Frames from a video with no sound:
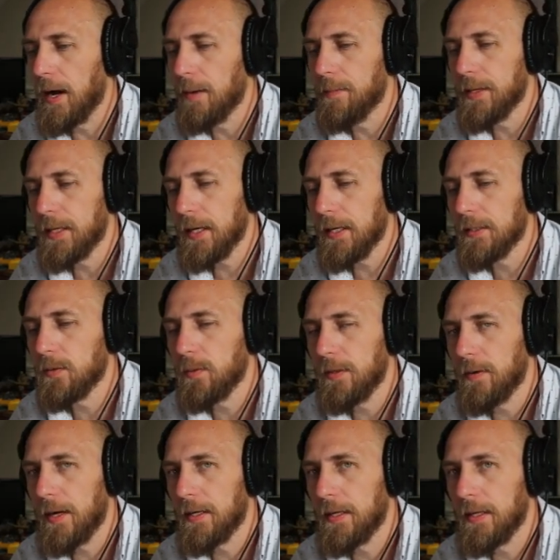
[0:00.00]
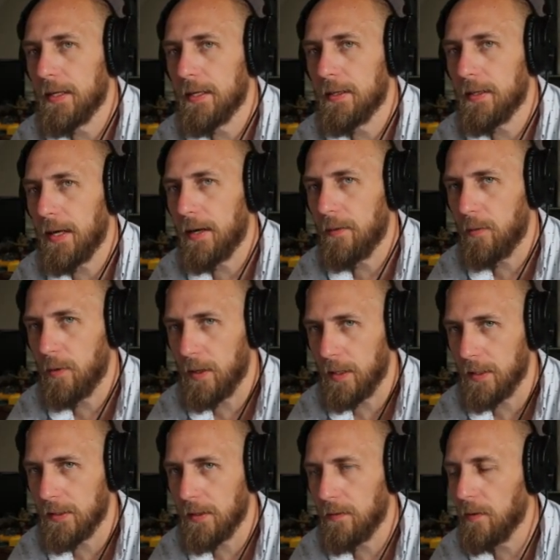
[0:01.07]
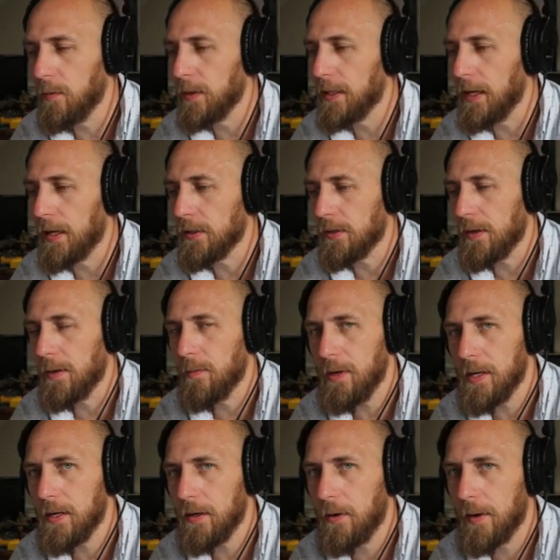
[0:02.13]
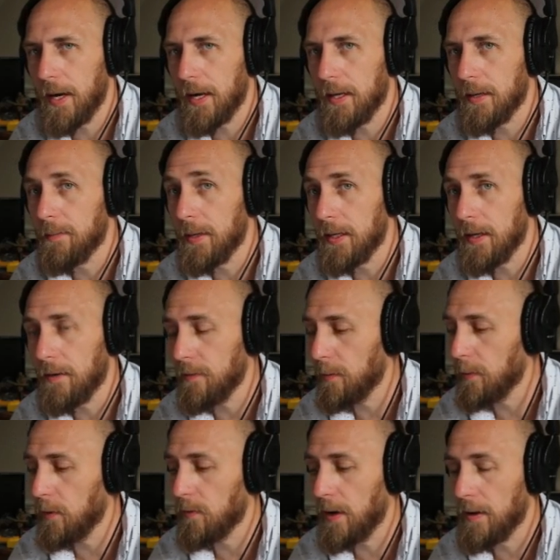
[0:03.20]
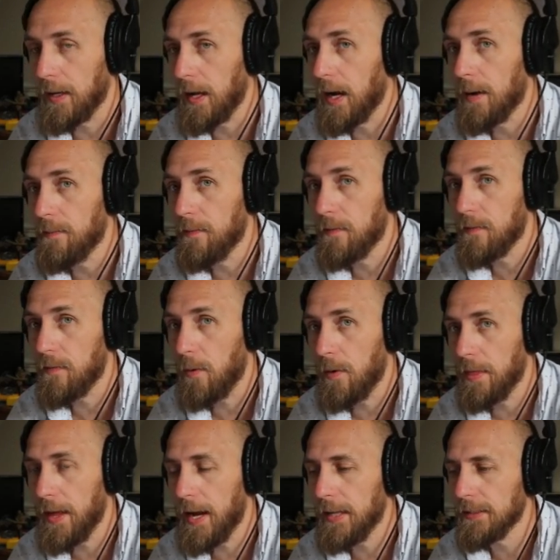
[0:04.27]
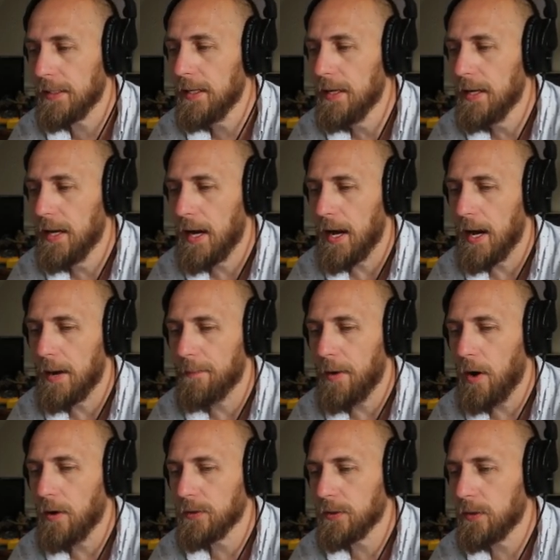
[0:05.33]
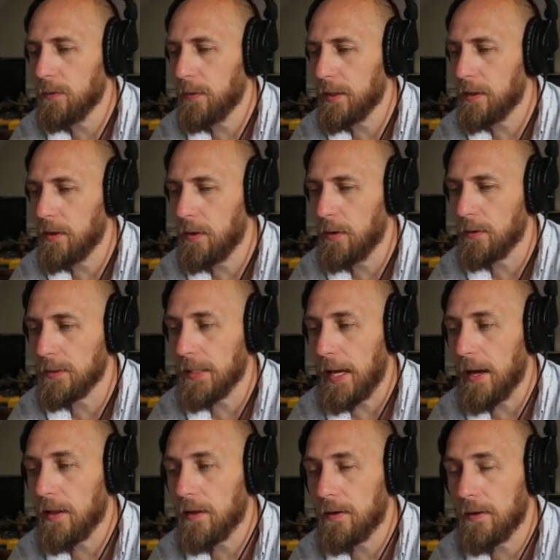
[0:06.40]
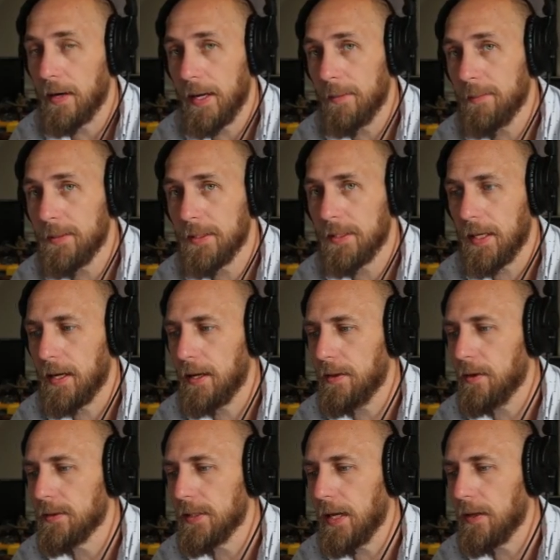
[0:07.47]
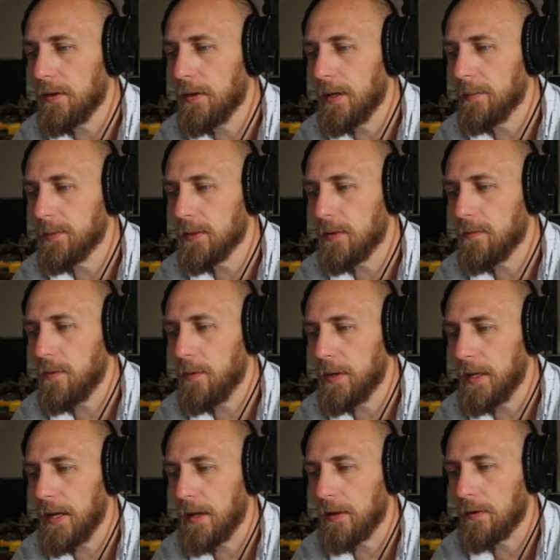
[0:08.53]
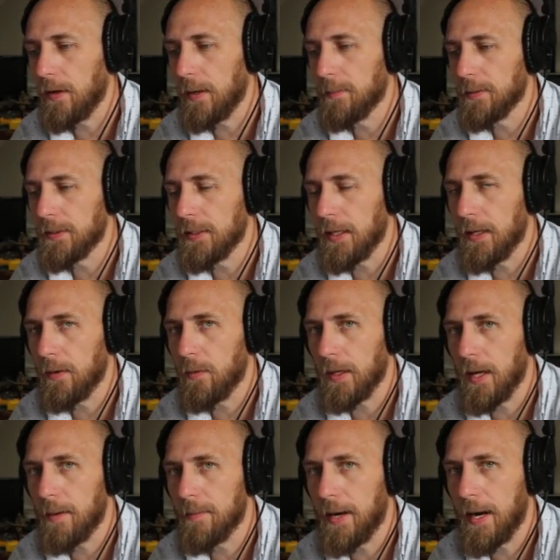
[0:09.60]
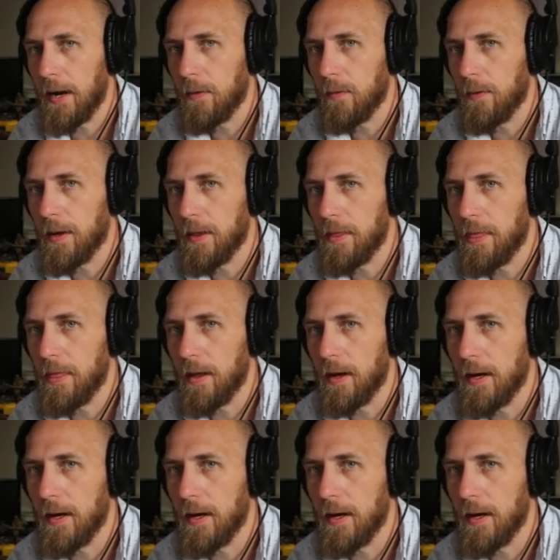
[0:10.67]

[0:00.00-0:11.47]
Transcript: Because we rounded and kind of were conservative with the SRM, we're gonna go ahead and be comfortable rounding up for that. Also with those LRMs, the 40 LRMs, we're coming out with